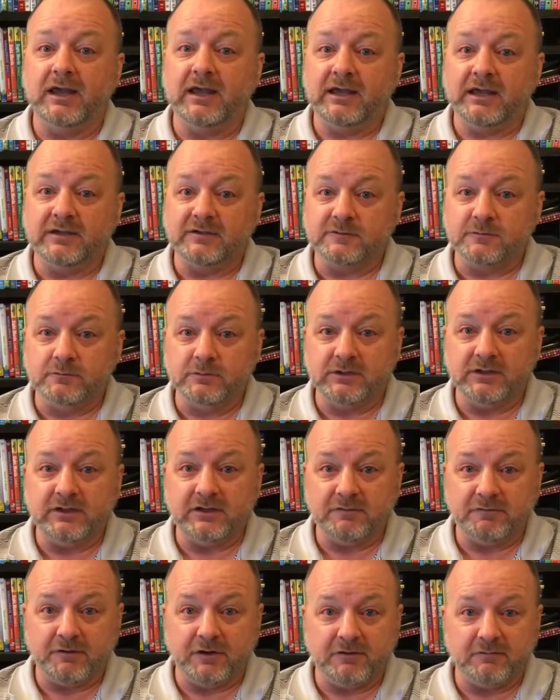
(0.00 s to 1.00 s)
It's really
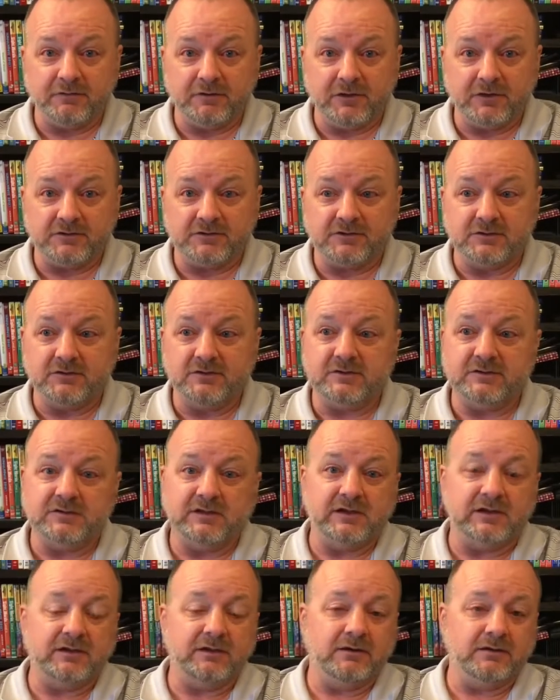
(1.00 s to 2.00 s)
fun for those students
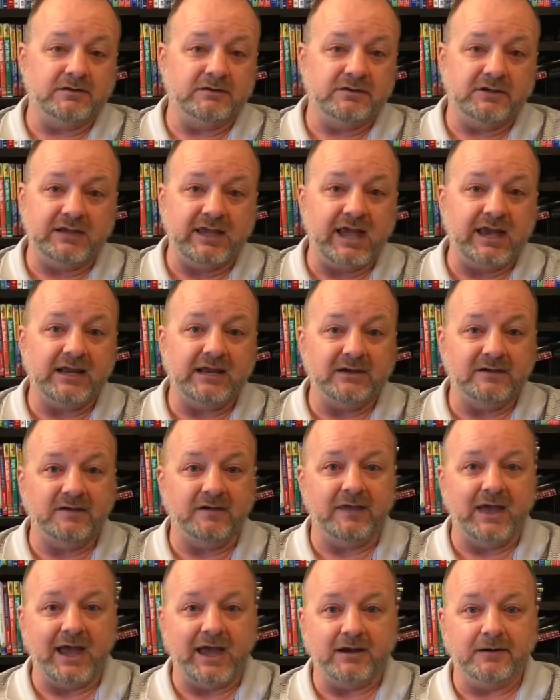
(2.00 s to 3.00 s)
to get into
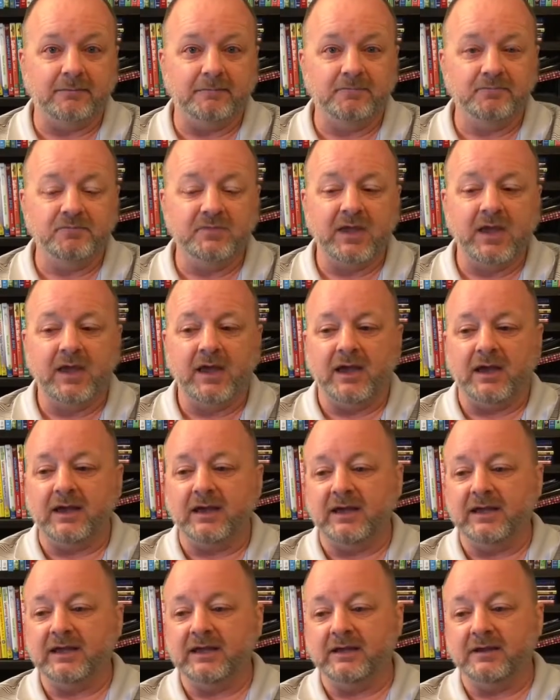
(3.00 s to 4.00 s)
that.
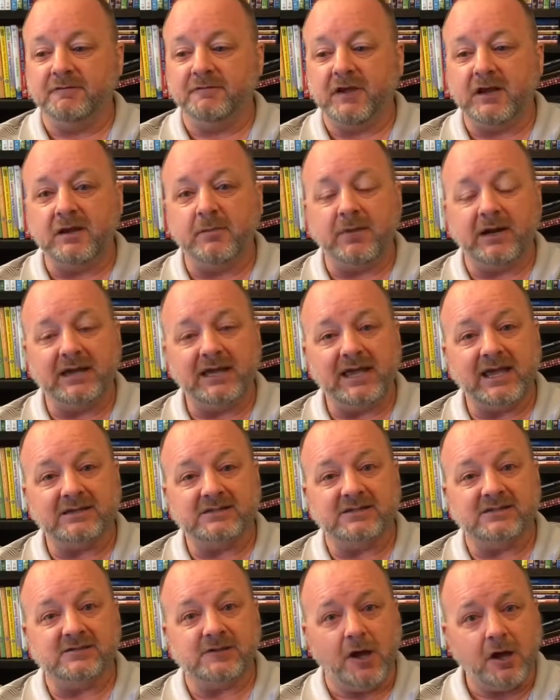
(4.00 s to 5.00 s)
And if anybody gets
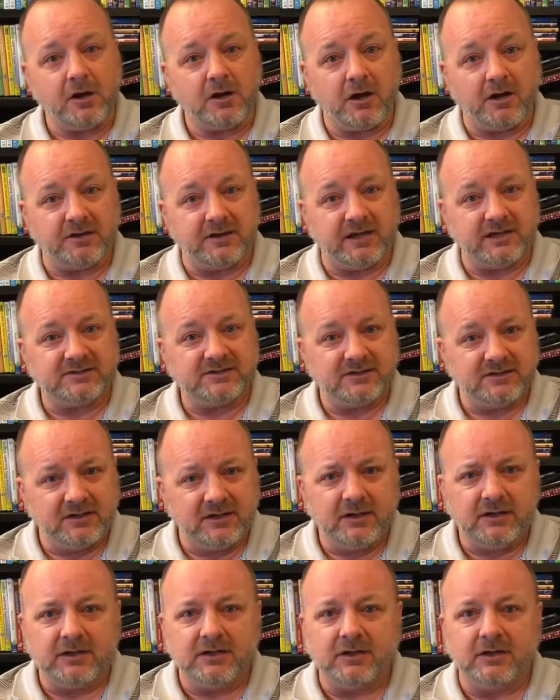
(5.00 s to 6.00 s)
stuck on this,
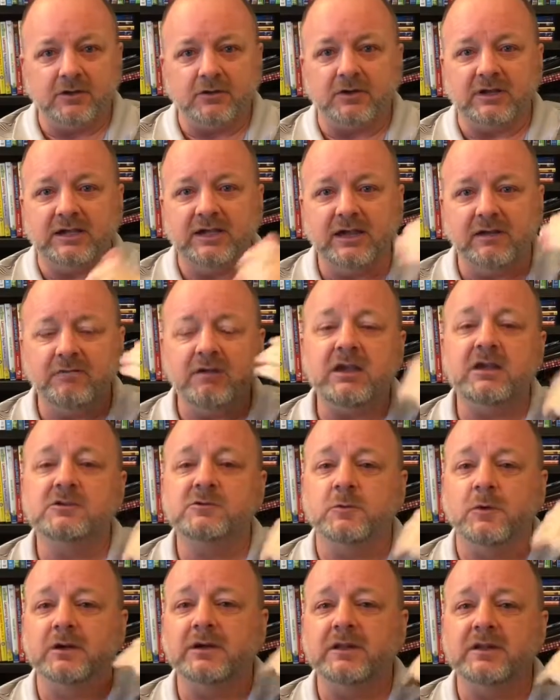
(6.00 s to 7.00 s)
give each
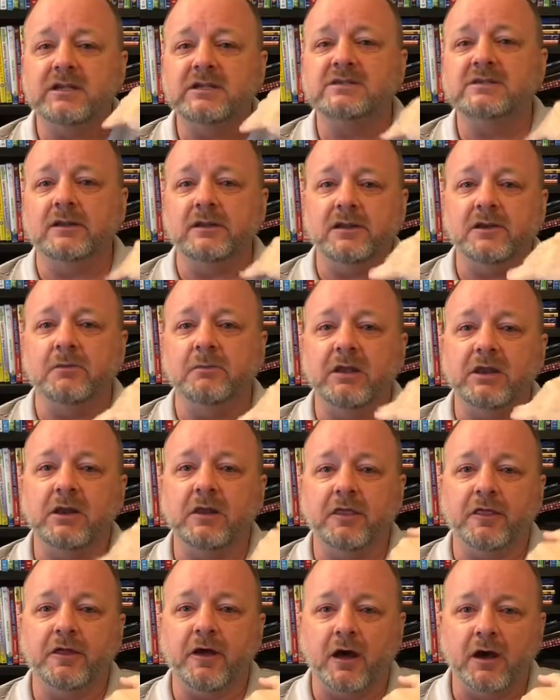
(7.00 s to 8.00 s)
one of these a little bit of
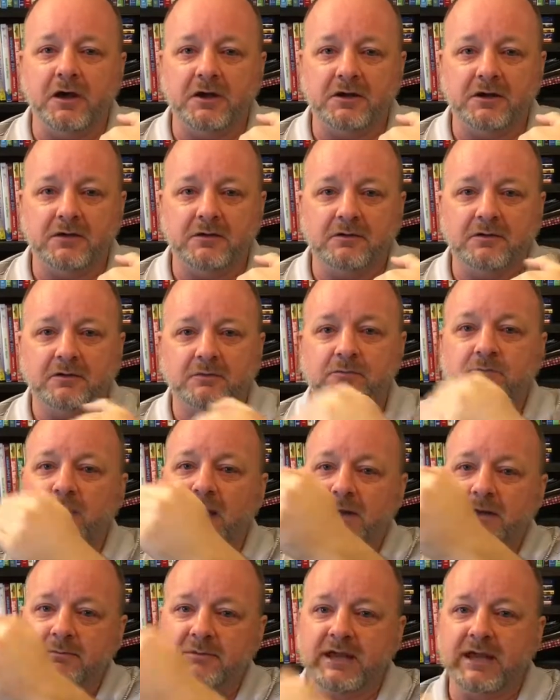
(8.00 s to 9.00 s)
thought.
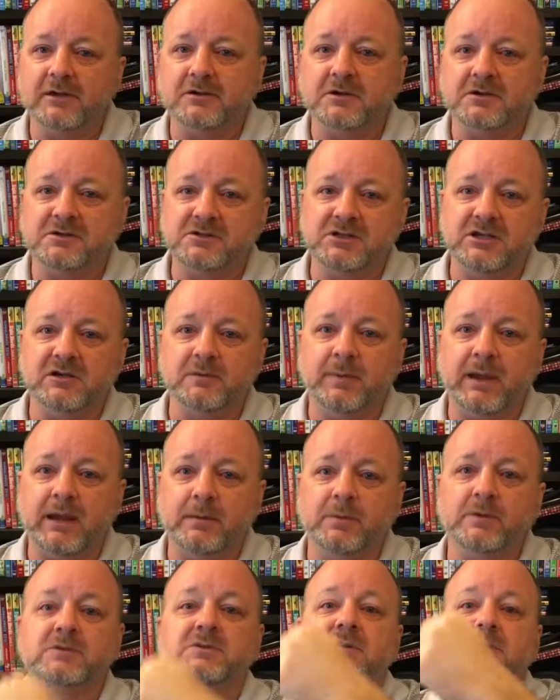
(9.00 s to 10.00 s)
Write them down on a sheet of
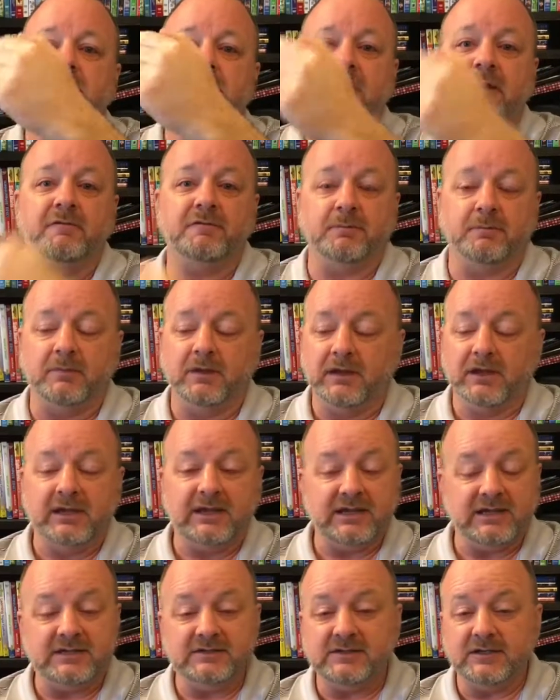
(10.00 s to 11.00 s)
paper so you have them
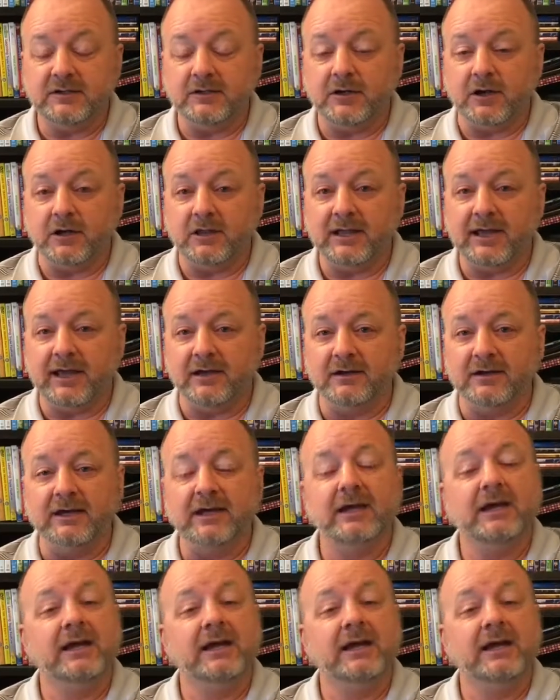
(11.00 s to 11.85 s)
easy to call out.